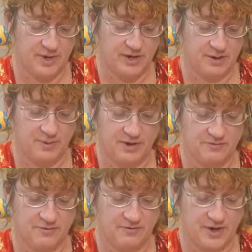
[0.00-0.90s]
about, apart
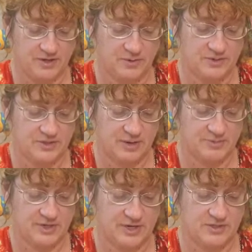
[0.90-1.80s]
from the fact I was
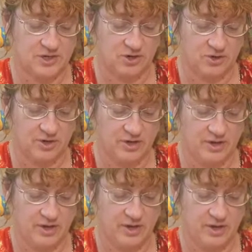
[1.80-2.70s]
slumped against a locker
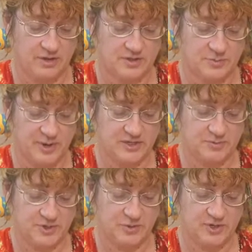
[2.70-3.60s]
in the space
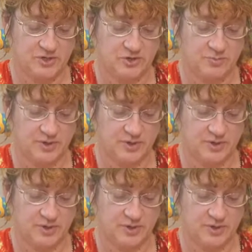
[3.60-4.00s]
between two